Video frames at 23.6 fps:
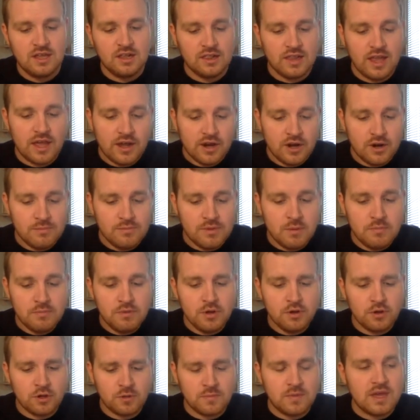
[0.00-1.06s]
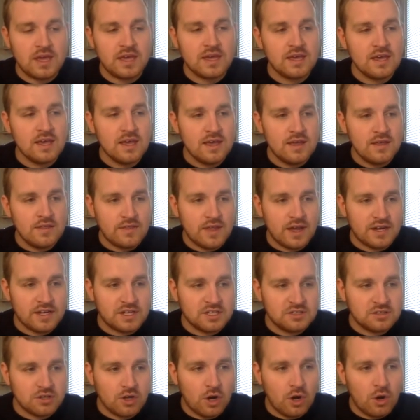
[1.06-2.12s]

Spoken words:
Let him rebuke me, that is